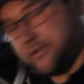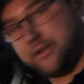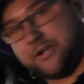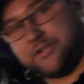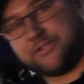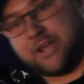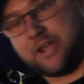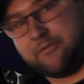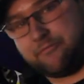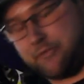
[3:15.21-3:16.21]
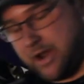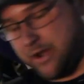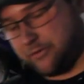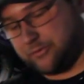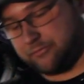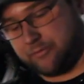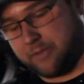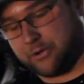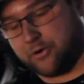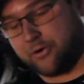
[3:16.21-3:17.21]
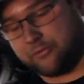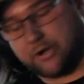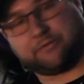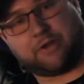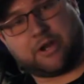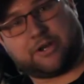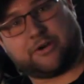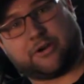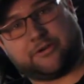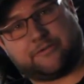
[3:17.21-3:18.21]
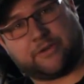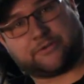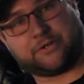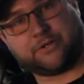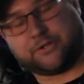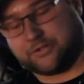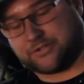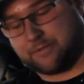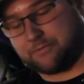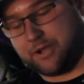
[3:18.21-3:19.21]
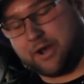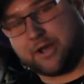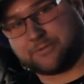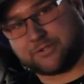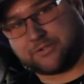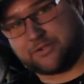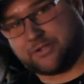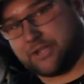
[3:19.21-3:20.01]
there is a round rubber O-ring right here on your filter. Sometimes on certain